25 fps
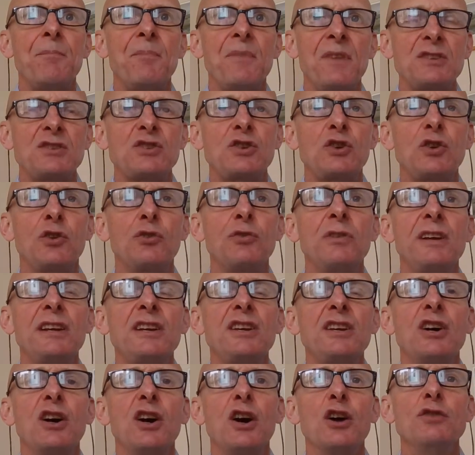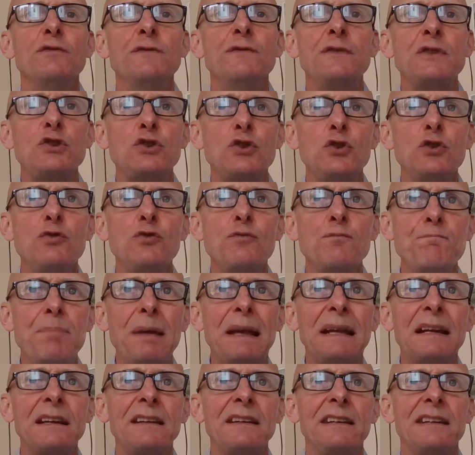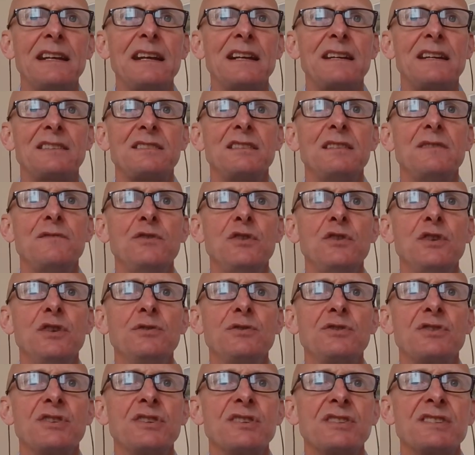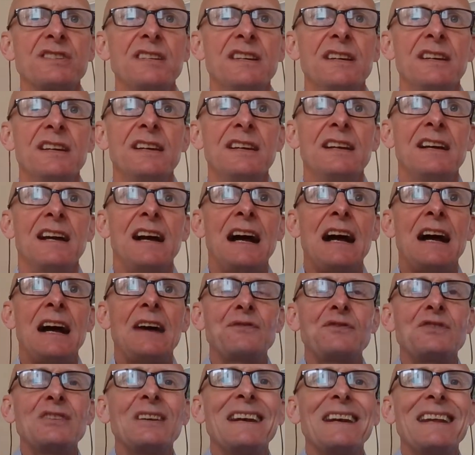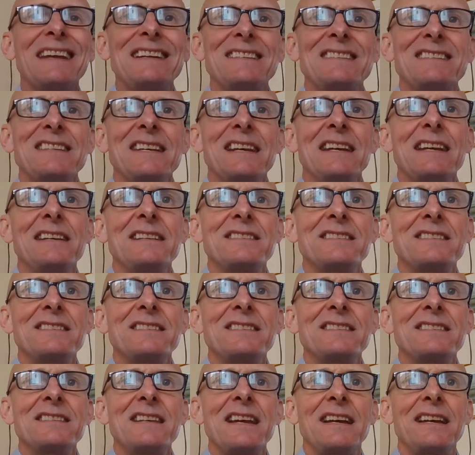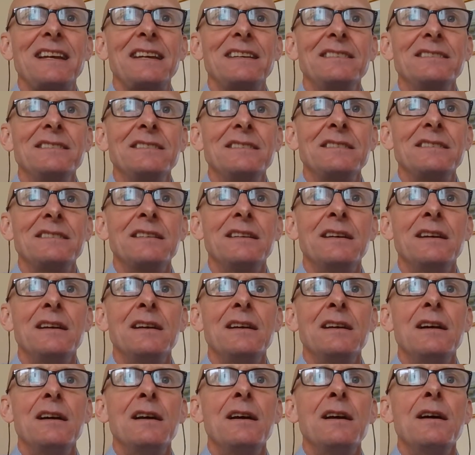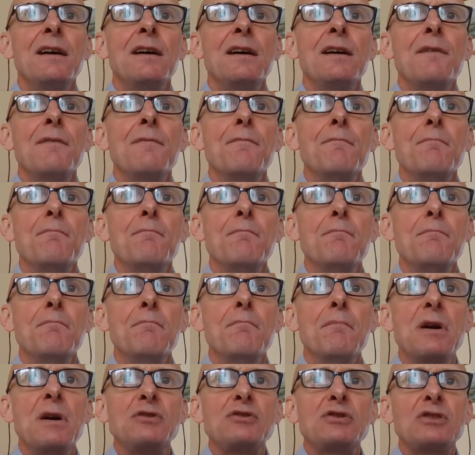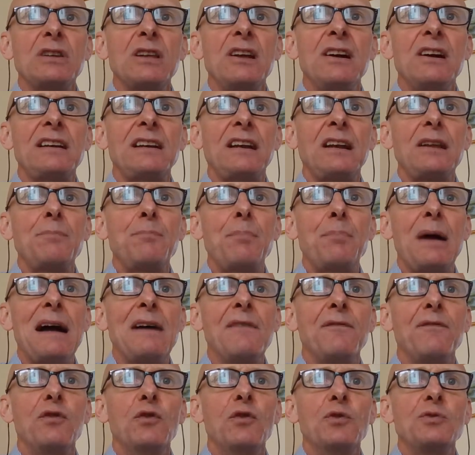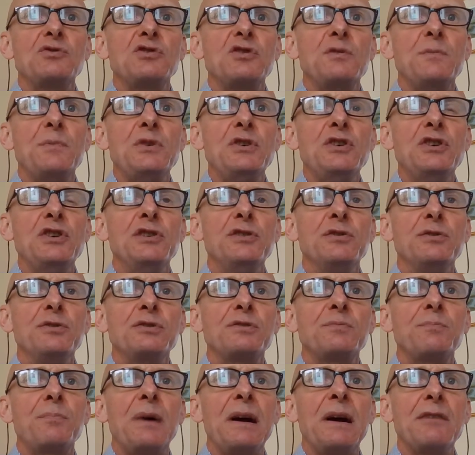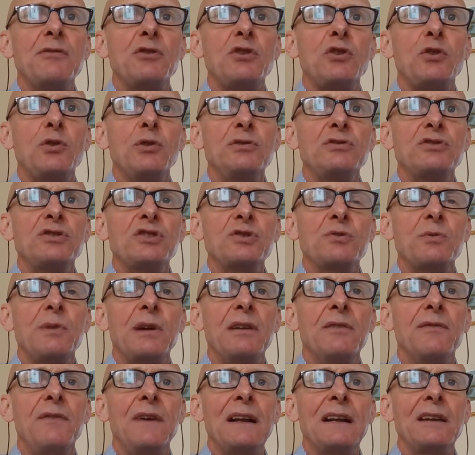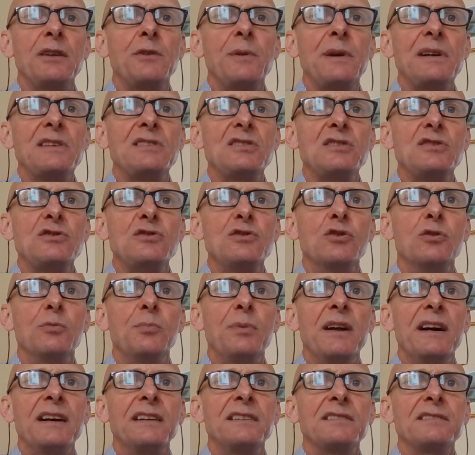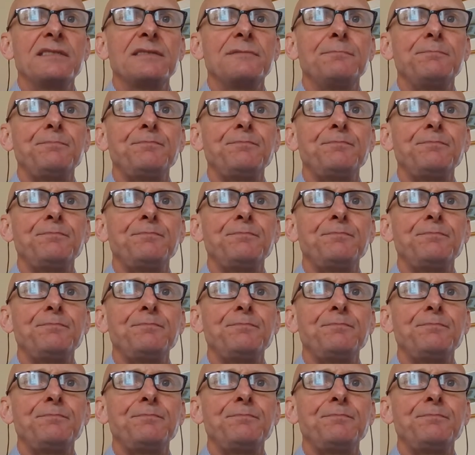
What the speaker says: It's currently got over 2 billion active users. After LinkedIn, it's the second most likely platform to be used by recruiters when evaluating your brand.